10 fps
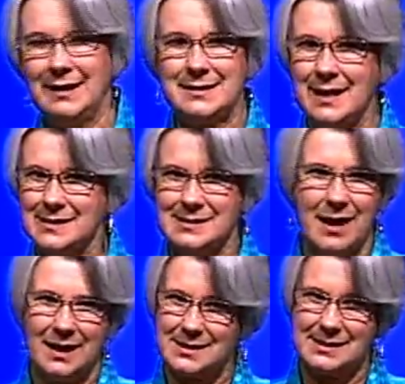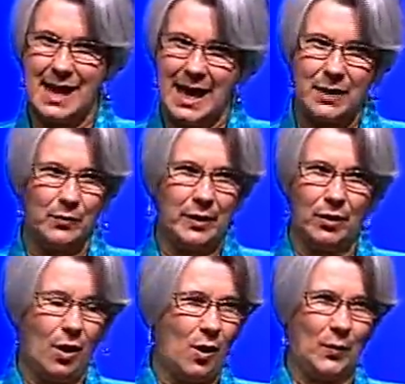It does not say we
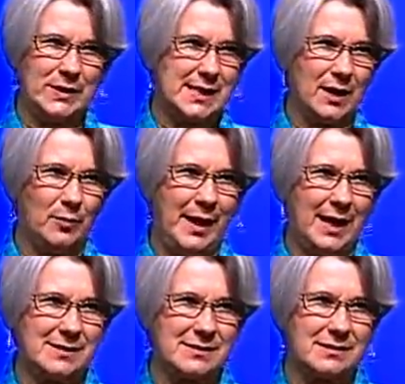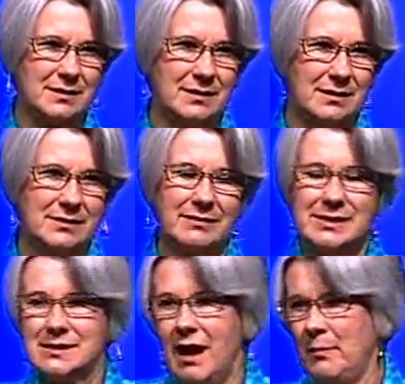are always at our best. So
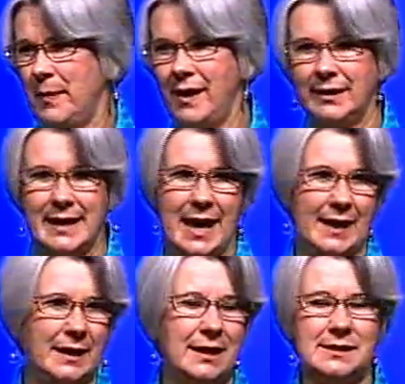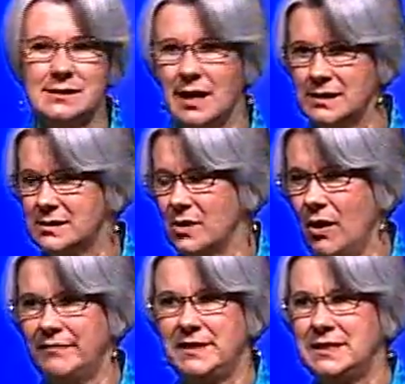it's not Pollyanna, it's not
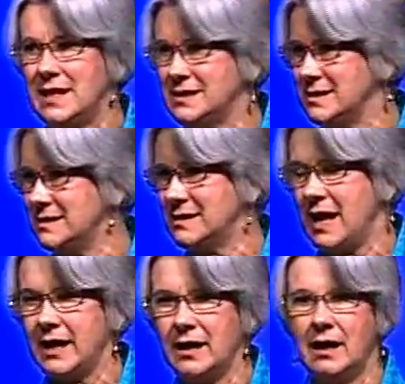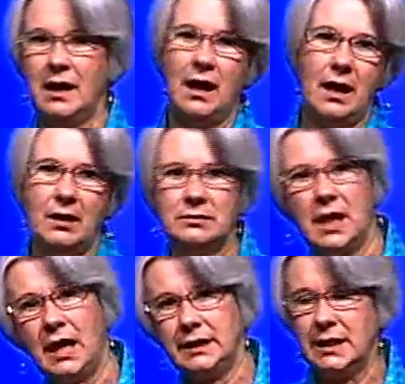soft. It doesn't say, oh,
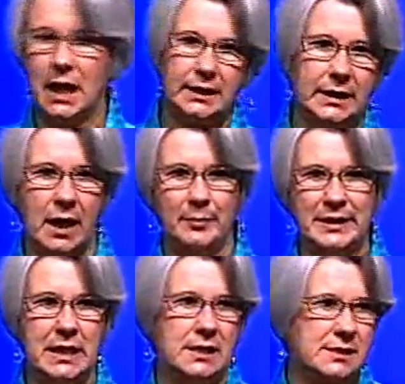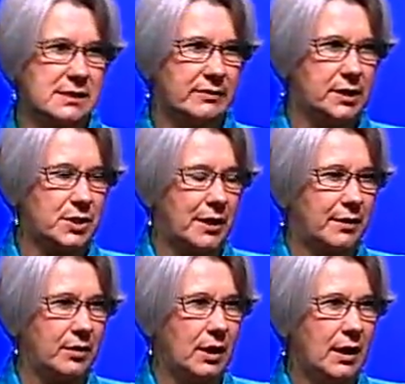la-di-da-di-da, be nice to each
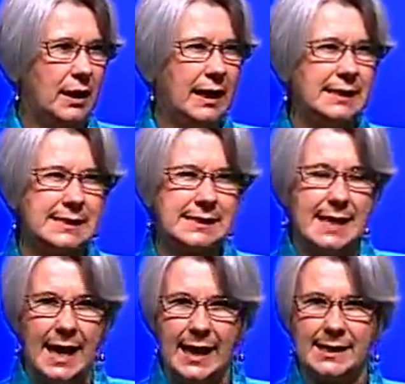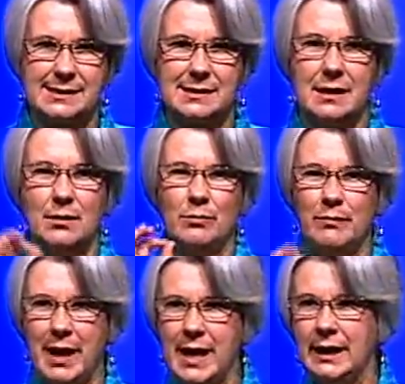other. It says,
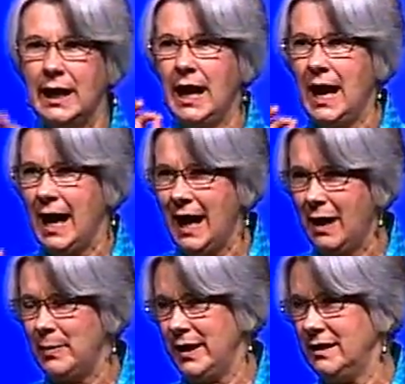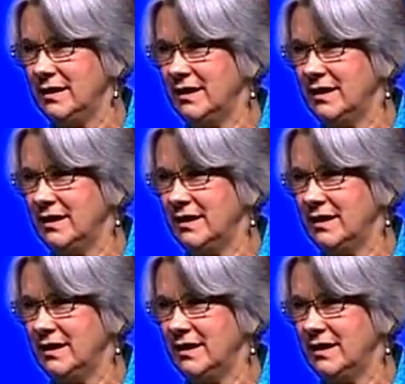make a habit